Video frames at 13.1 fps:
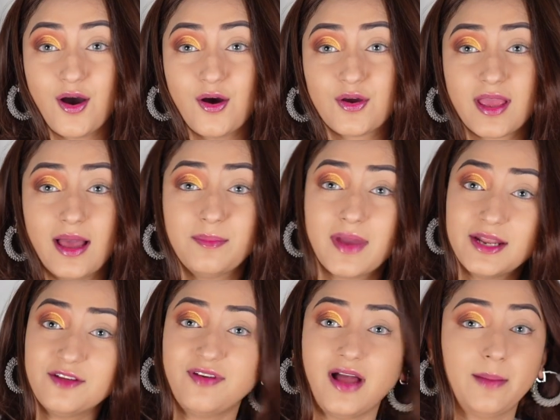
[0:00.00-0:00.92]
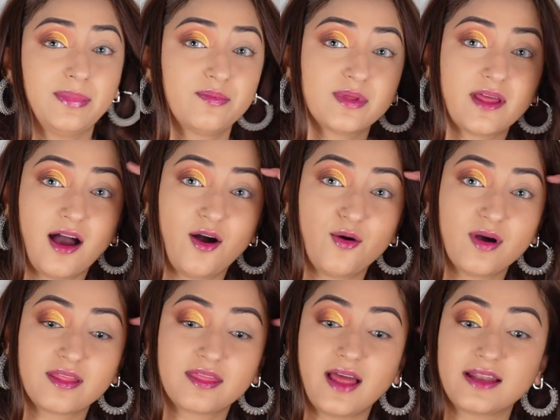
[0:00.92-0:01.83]
Okay, I'm kind of happy with
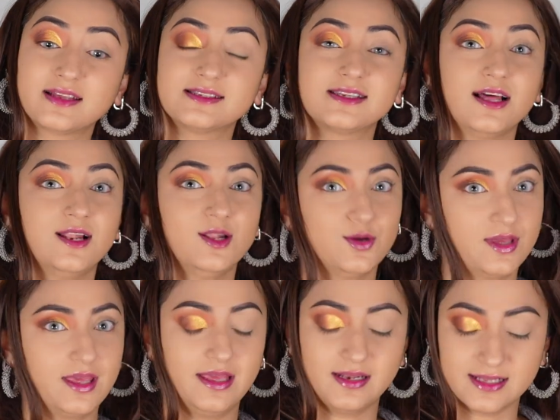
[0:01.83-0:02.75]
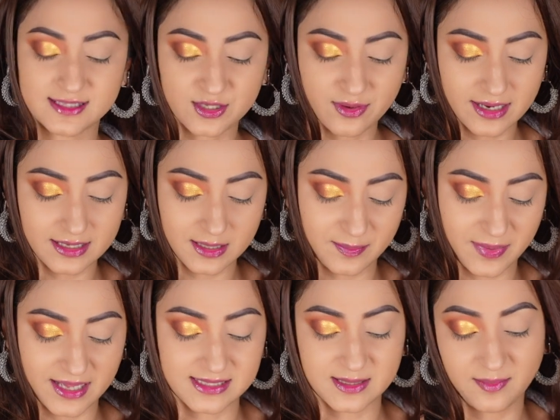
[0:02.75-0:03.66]
how that is looking. Let's go ahead and
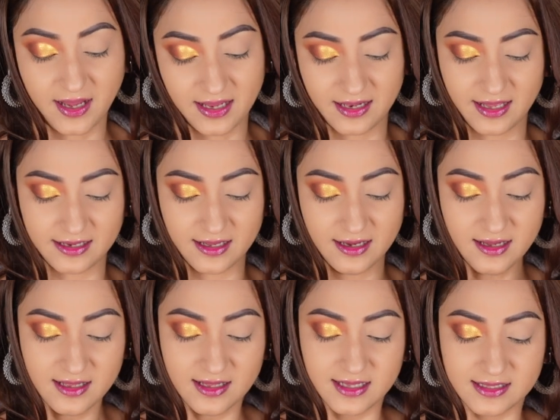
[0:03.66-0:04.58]
apply some eyeliner.